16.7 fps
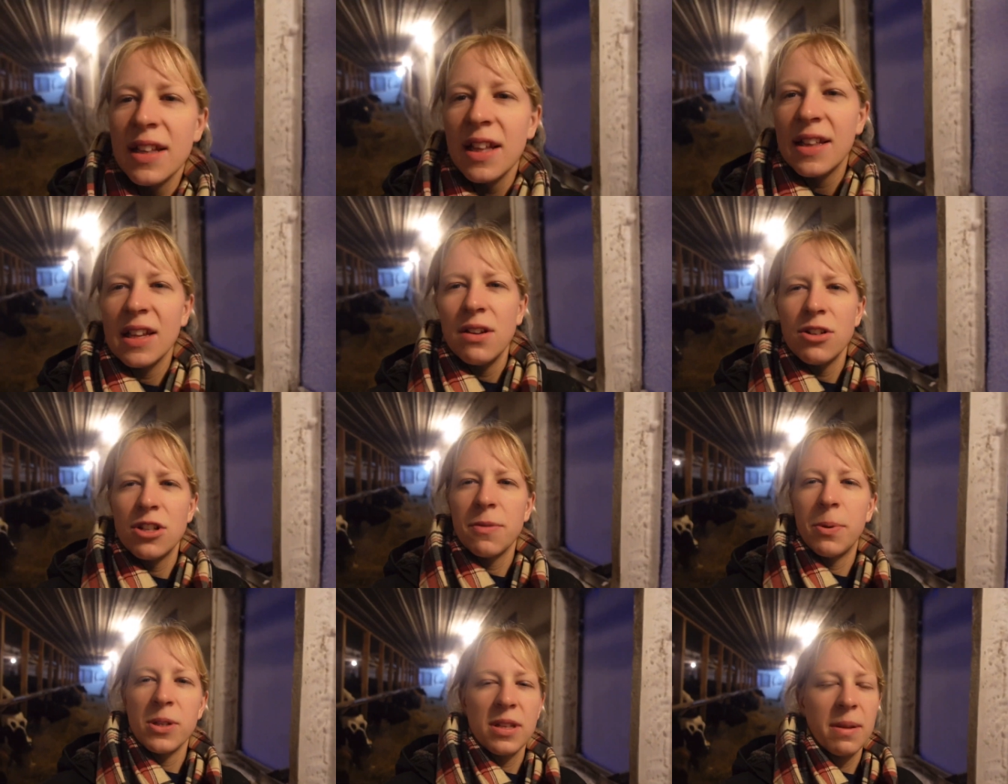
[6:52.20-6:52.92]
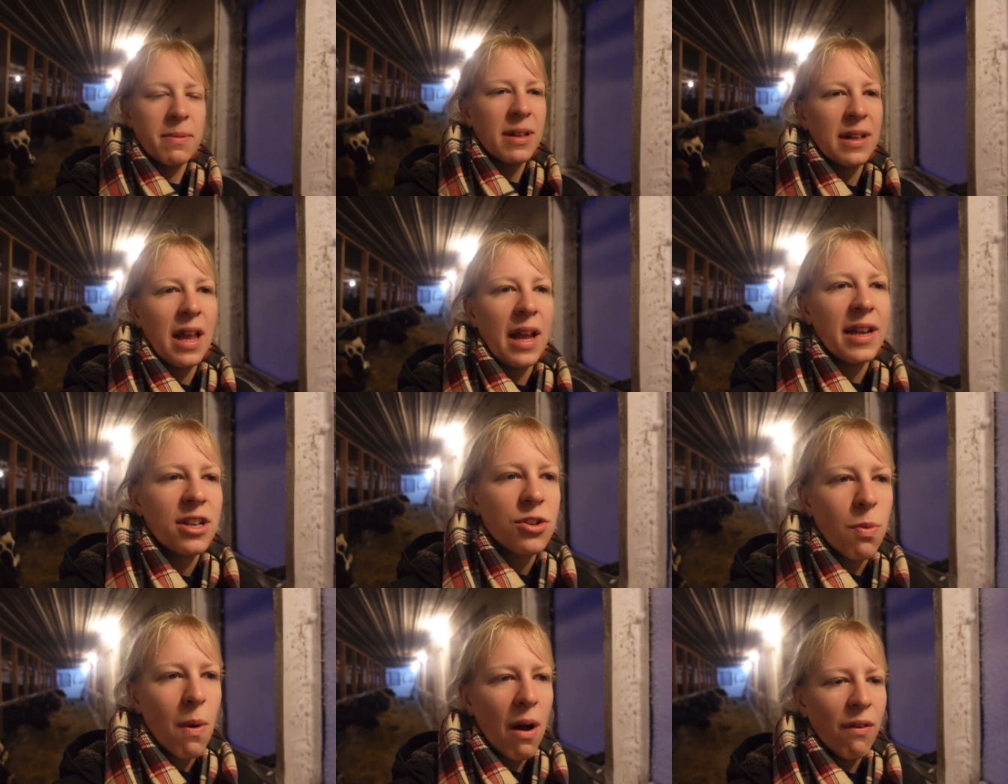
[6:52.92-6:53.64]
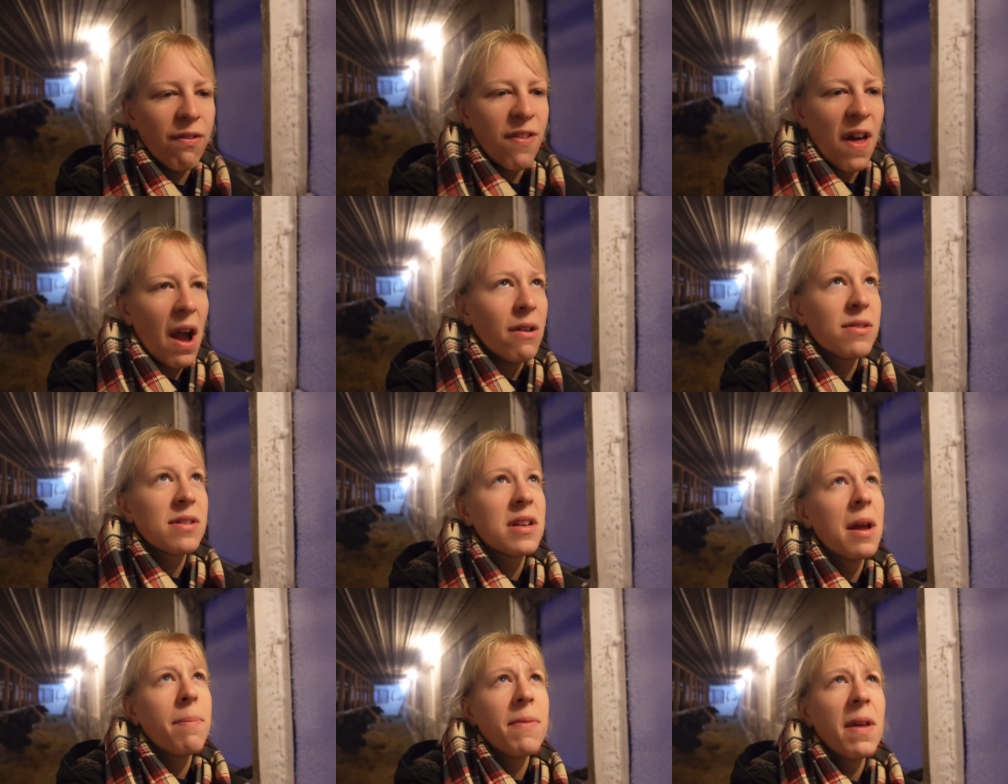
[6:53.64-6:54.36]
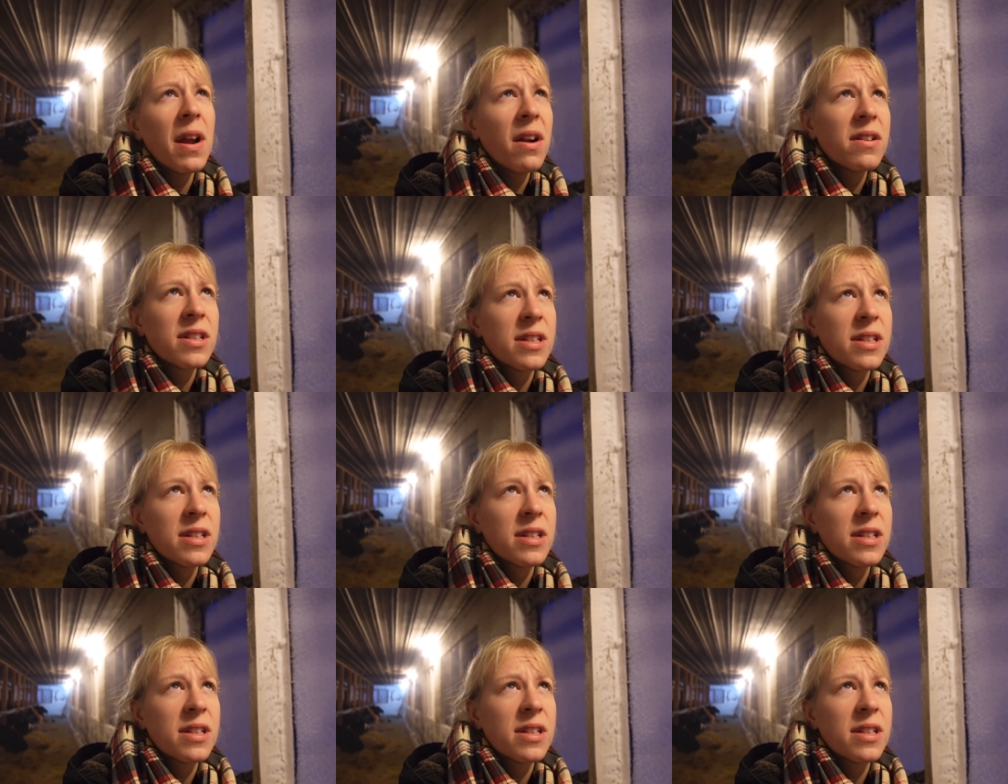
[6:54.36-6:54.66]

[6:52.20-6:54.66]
that they used to put something like 12,000 up there or